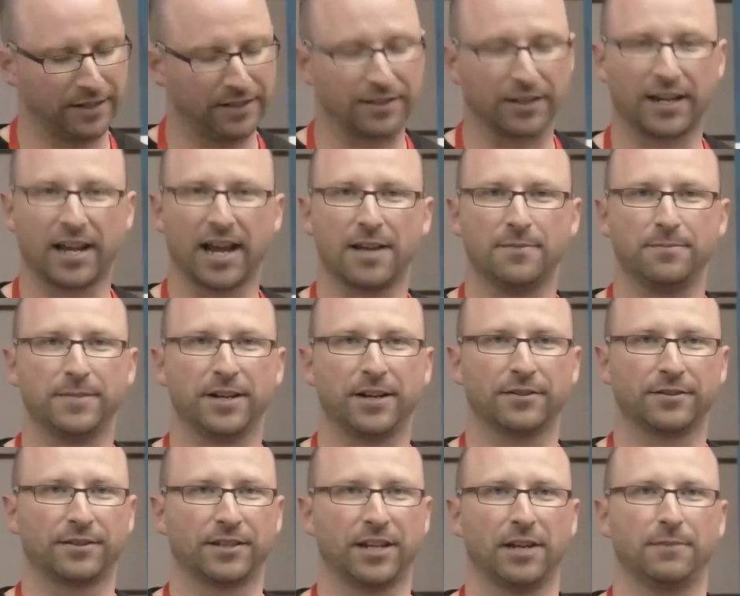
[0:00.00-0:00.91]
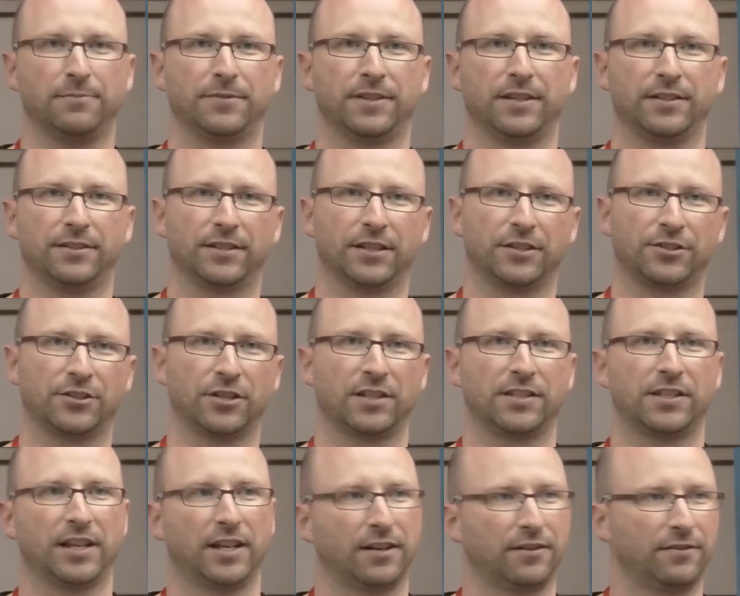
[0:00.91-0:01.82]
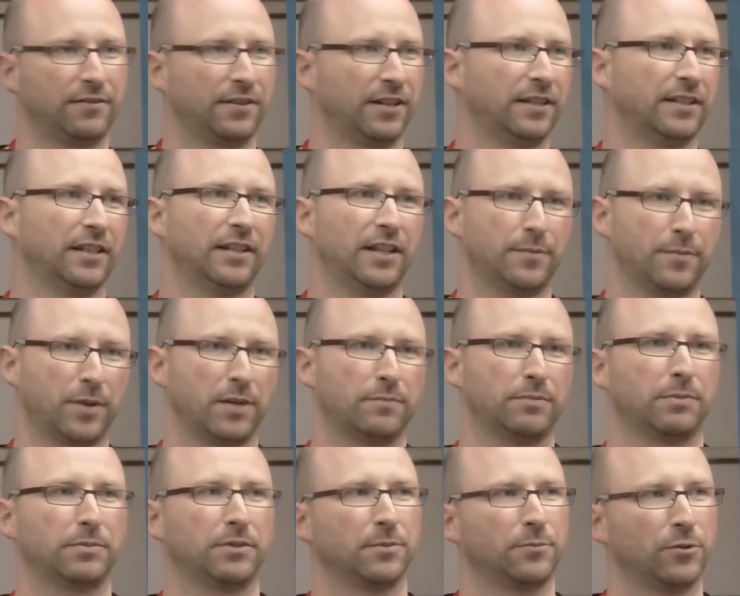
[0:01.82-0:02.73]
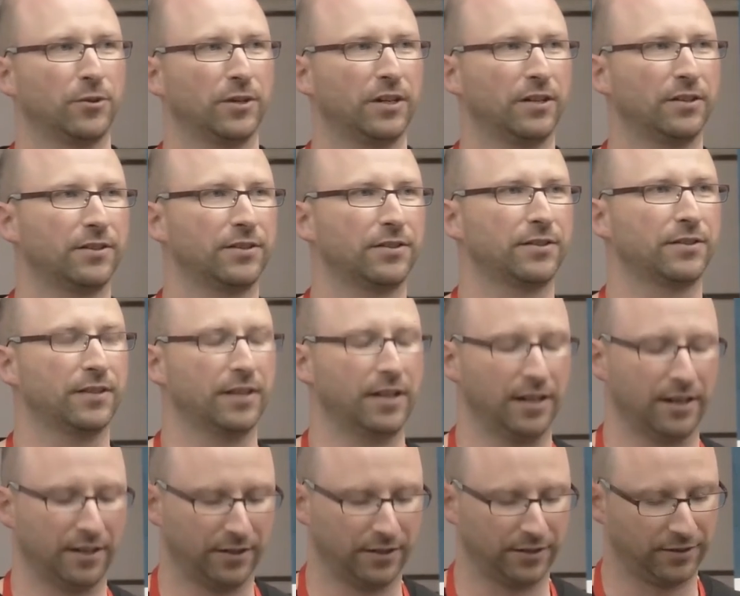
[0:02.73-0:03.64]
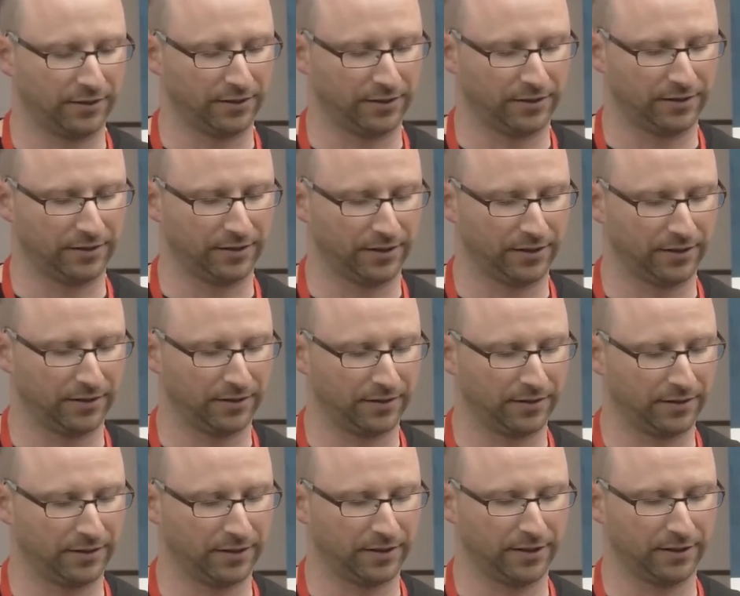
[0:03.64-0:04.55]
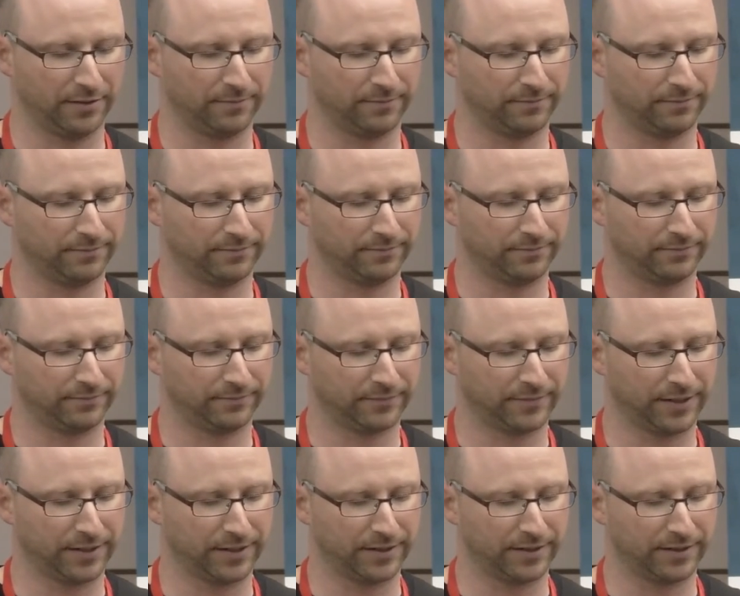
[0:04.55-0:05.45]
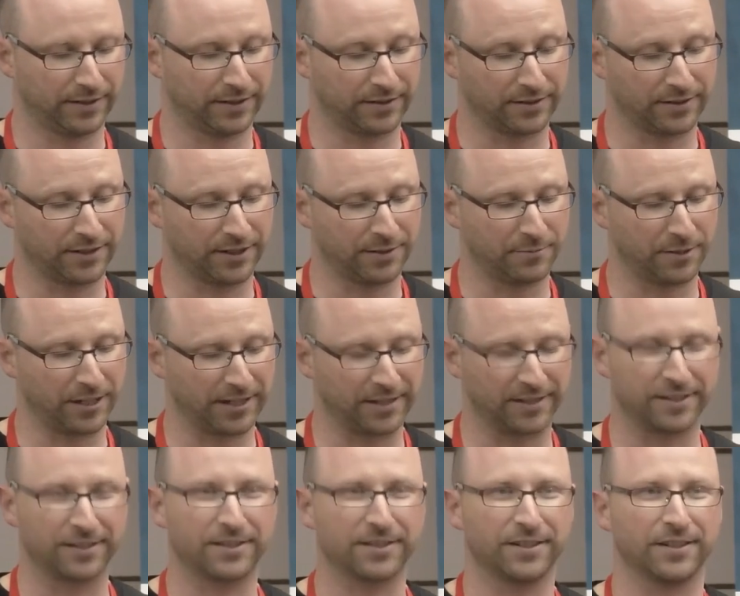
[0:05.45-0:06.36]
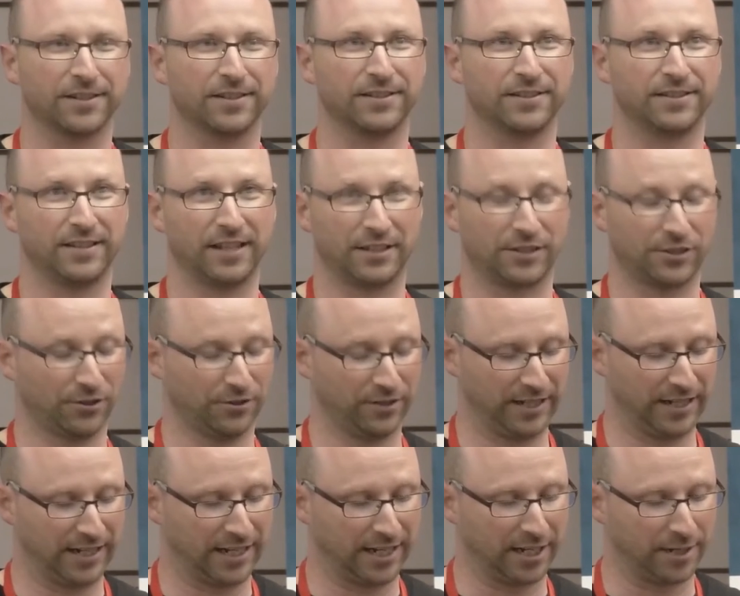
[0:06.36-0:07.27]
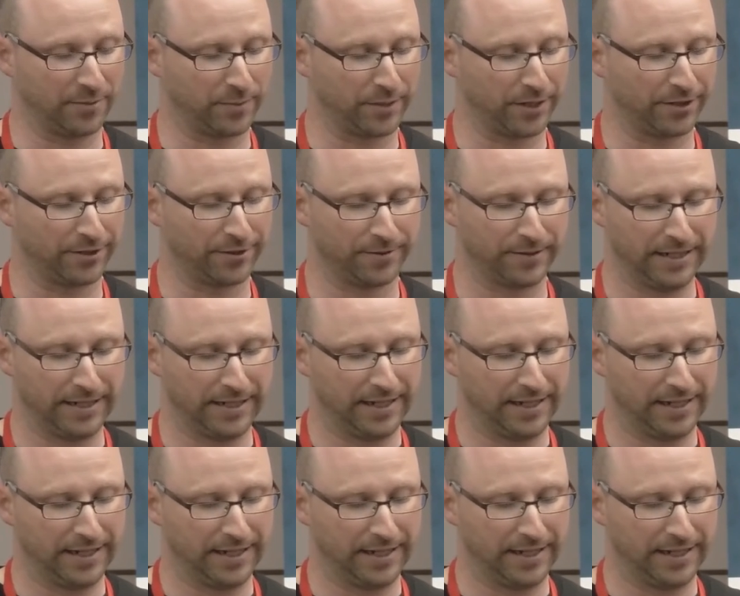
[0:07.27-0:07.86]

a cat and mouse game. Things get shut down and then they pop up somewhere else. And this is, uh, um, uh, doesn't seem like it's uh, necessarily getting any better.